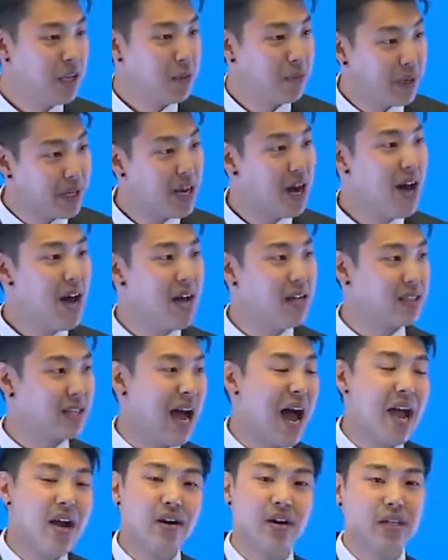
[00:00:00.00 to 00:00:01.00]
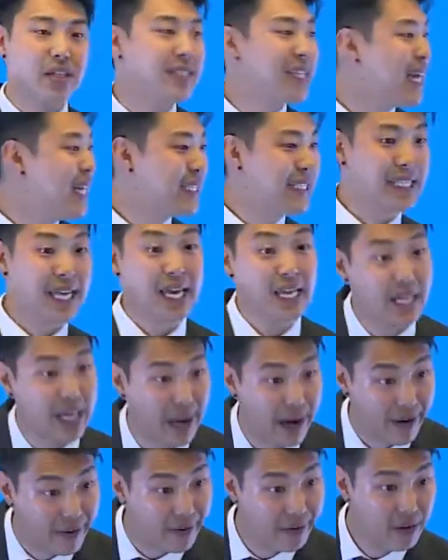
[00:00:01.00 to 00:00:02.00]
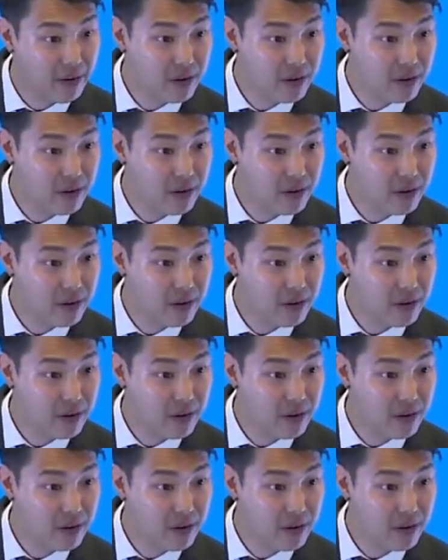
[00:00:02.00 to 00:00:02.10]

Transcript: Because I understand skincare.